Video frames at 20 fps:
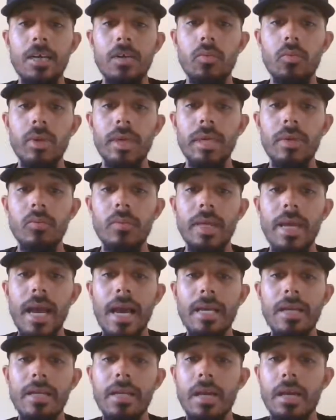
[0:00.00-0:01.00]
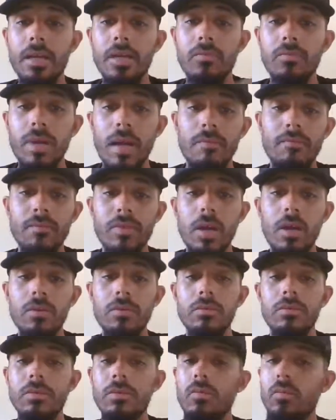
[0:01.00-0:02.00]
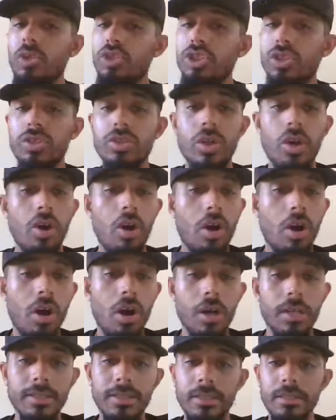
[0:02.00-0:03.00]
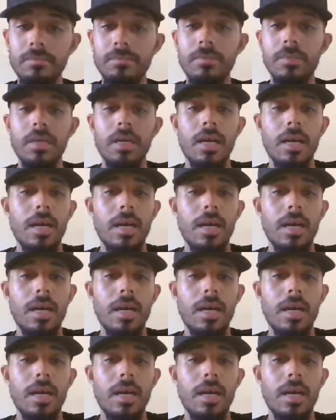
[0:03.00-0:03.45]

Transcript: we added Hunter Renfrow, which is awesome.